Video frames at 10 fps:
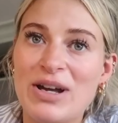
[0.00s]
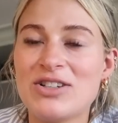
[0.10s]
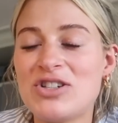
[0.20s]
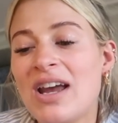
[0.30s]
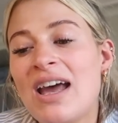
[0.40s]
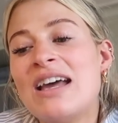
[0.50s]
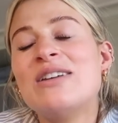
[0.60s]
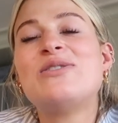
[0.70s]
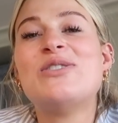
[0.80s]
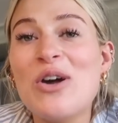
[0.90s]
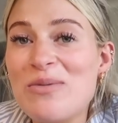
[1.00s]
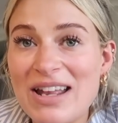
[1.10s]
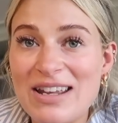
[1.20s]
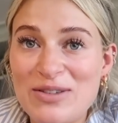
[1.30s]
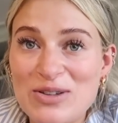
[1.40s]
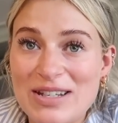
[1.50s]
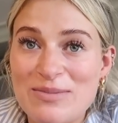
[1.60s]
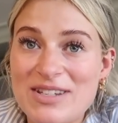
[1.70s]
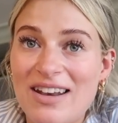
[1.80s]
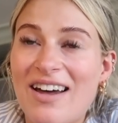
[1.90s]
which so many of you
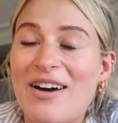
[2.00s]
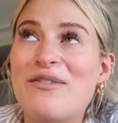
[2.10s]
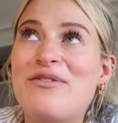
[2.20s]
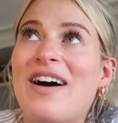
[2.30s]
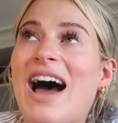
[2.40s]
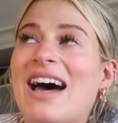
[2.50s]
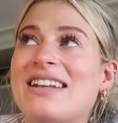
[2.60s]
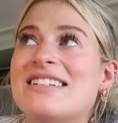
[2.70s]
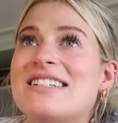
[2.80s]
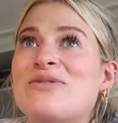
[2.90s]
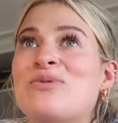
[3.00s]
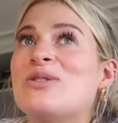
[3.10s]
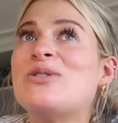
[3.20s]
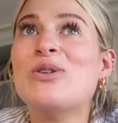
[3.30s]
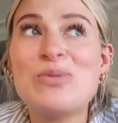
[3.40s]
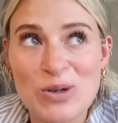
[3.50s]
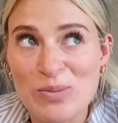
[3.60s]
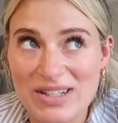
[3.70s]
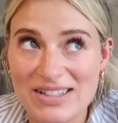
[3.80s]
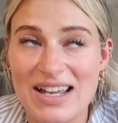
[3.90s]
seem to love and was super
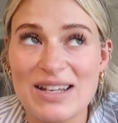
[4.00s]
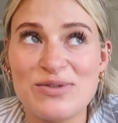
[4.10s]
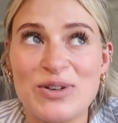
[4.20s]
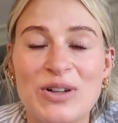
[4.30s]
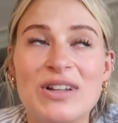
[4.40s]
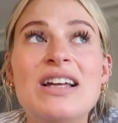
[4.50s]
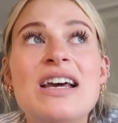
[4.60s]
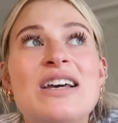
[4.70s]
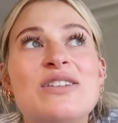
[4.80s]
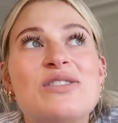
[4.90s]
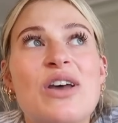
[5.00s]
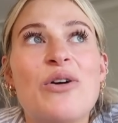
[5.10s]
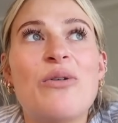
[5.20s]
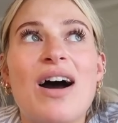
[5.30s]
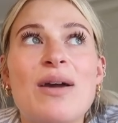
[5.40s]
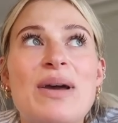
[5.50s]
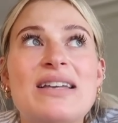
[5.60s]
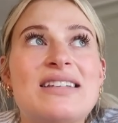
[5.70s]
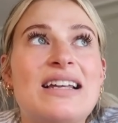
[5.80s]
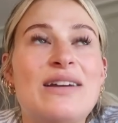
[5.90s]
super successful. So I
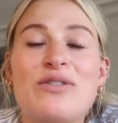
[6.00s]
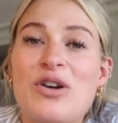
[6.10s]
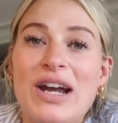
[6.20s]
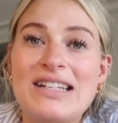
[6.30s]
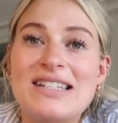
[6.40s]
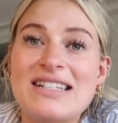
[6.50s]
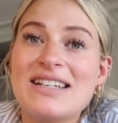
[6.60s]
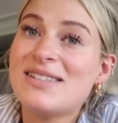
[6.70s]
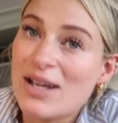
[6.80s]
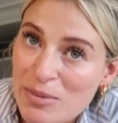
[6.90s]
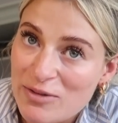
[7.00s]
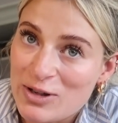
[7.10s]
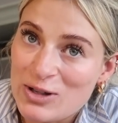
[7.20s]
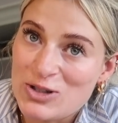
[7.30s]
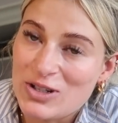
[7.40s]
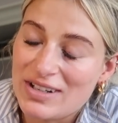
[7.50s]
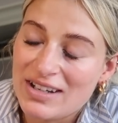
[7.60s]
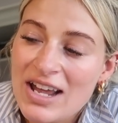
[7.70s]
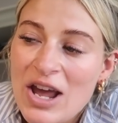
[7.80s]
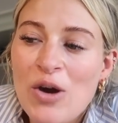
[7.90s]
basically have created a summer
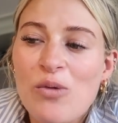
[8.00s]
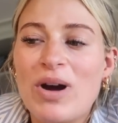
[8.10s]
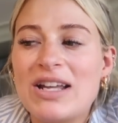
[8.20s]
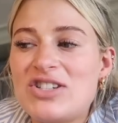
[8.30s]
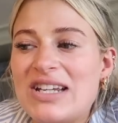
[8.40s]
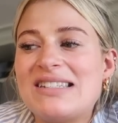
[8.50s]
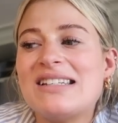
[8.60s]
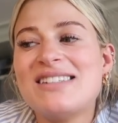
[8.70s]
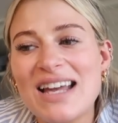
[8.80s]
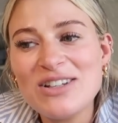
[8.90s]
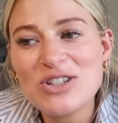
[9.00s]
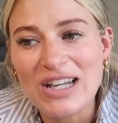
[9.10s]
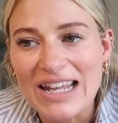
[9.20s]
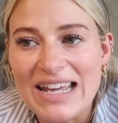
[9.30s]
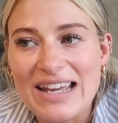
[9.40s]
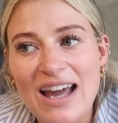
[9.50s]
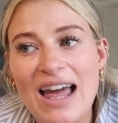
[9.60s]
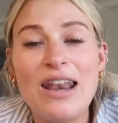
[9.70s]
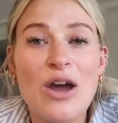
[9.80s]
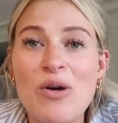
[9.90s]
version, which is essentially
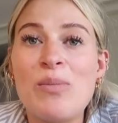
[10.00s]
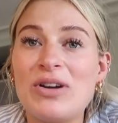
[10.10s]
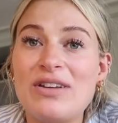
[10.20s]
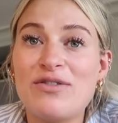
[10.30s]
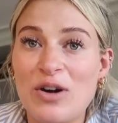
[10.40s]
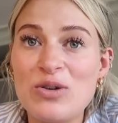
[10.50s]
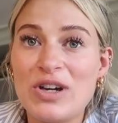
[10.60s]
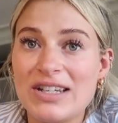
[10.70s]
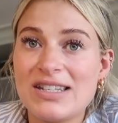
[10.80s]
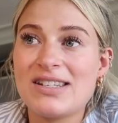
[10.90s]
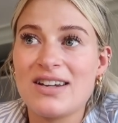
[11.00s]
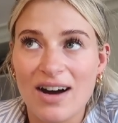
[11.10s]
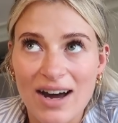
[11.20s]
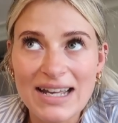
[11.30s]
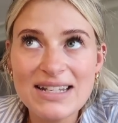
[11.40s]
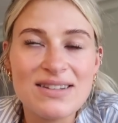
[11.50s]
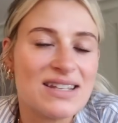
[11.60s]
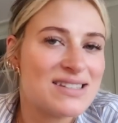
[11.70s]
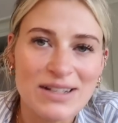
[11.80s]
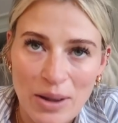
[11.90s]
a lower body focused guide.
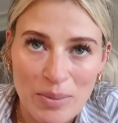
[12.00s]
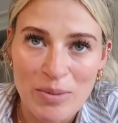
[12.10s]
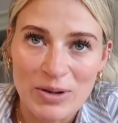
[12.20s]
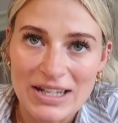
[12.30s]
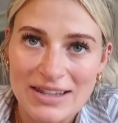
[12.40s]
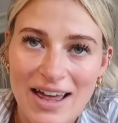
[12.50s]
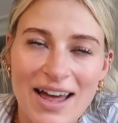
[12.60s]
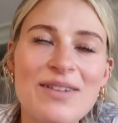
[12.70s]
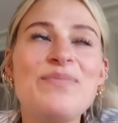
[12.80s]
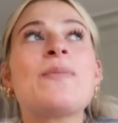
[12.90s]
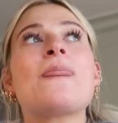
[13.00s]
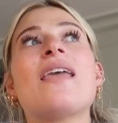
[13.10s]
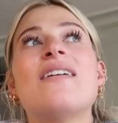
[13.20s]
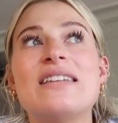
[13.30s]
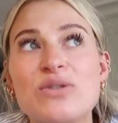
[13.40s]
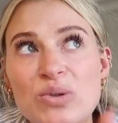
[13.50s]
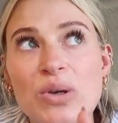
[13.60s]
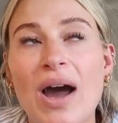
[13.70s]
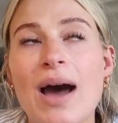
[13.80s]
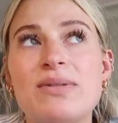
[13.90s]
There's still upper body in there, there's
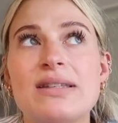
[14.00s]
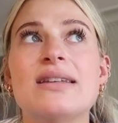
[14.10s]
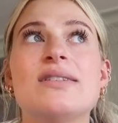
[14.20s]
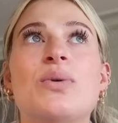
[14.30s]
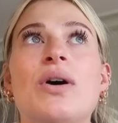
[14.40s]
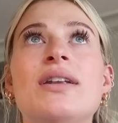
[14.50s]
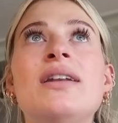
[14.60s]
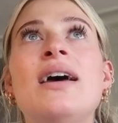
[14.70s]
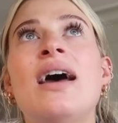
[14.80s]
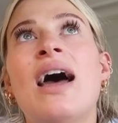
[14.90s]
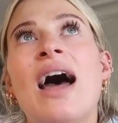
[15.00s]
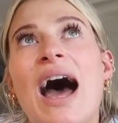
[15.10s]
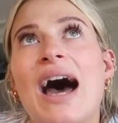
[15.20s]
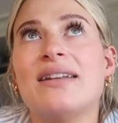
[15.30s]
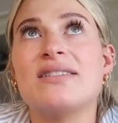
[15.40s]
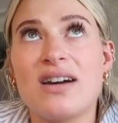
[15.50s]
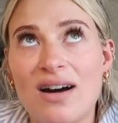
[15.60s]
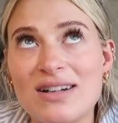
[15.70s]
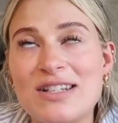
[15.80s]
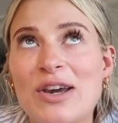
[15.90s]
also abs in this one, and
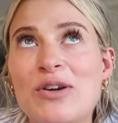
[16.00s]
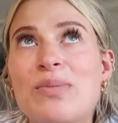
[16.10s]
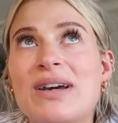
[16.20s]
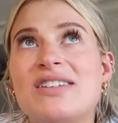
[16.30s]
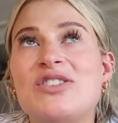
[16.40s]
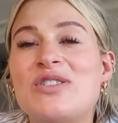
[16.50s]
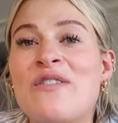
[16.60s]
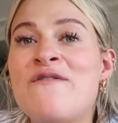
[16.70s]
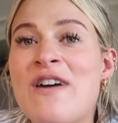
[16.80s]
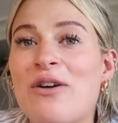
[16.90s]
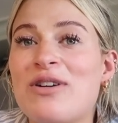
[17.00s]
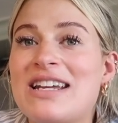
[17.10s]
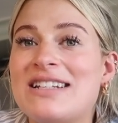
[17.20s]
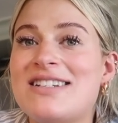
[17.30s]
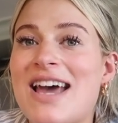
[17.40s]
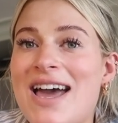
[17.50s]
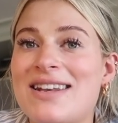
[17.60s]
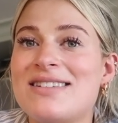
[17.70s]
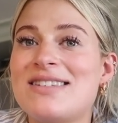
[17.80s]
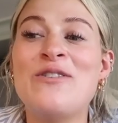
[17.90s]
cardio, but it's just a very
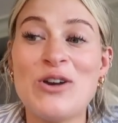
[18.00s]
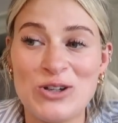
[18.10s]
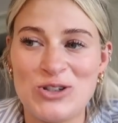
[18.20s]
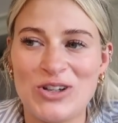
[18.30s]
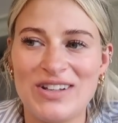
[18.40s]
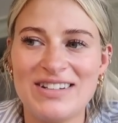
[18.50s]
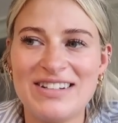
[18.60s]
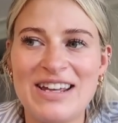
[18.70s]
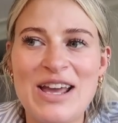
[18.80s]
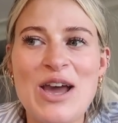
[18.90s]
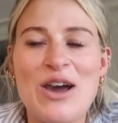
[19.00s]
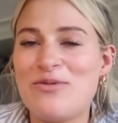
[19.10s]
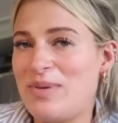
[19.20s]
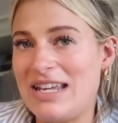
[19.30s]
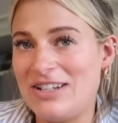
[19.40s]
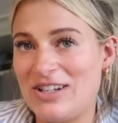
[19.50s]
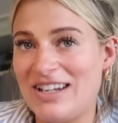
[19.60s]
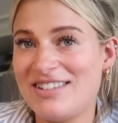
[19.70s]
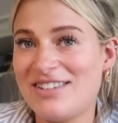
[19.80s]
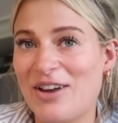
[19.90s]
intense version of
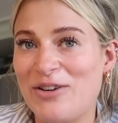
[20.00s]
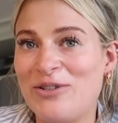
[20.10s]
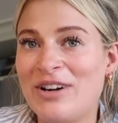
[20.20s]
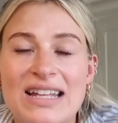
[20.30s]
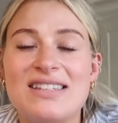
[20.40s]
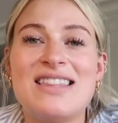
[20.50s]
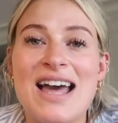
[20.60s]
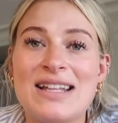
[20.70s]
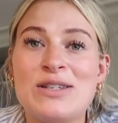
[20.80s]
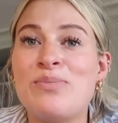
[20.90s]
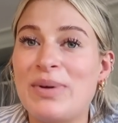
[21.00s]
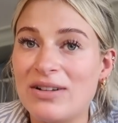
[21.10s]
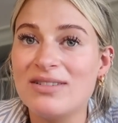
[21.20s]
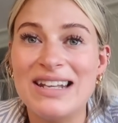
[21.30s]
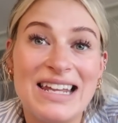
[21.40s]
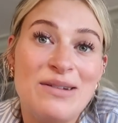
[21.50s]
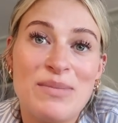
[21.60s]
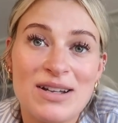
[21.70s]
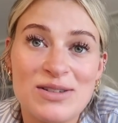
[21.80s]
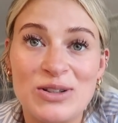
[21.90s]
Peachy. So it's there to build lean
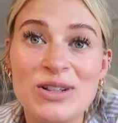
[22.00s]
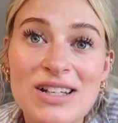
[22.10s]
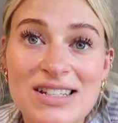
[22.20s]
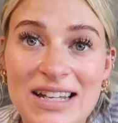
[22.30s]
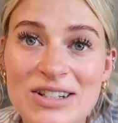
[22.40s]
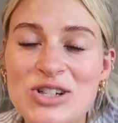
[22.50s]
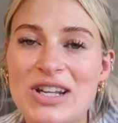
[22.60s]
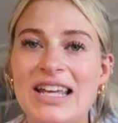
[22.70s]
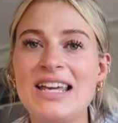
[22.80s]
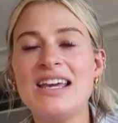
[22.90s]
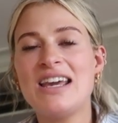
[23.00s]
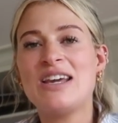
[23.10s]
muscle essentially.